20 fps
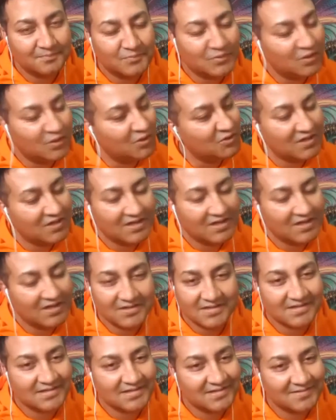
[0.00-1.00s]
No
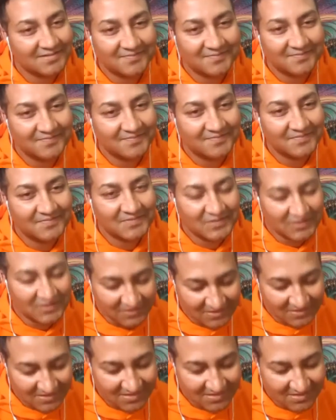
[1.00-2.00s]
changes.
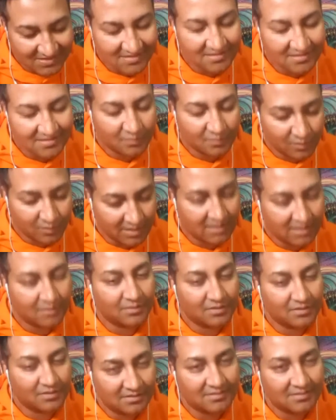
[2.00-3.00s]
Just the way you
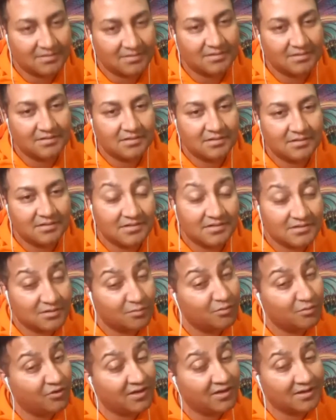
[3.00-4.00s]
are. So
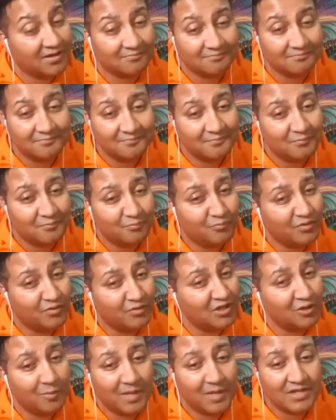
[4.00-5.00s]
bring it. Bring
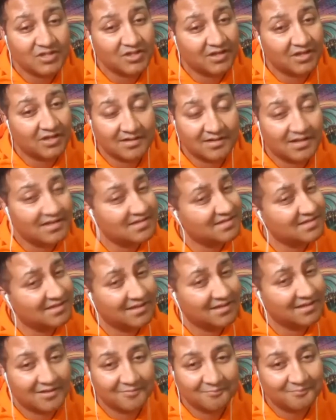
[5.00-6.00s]
your magic. Let's see
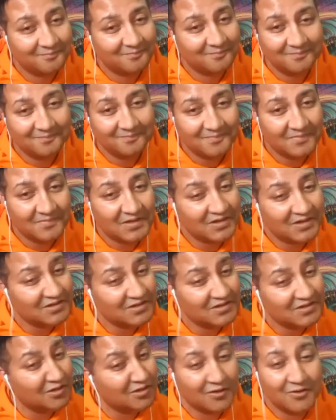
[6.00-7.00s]
it. Because
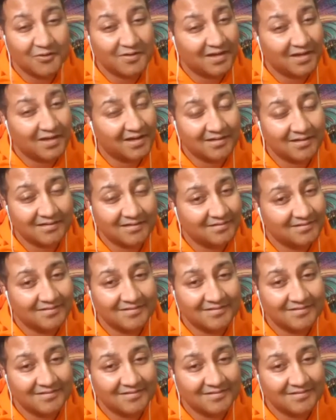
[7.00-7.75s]
I know you can.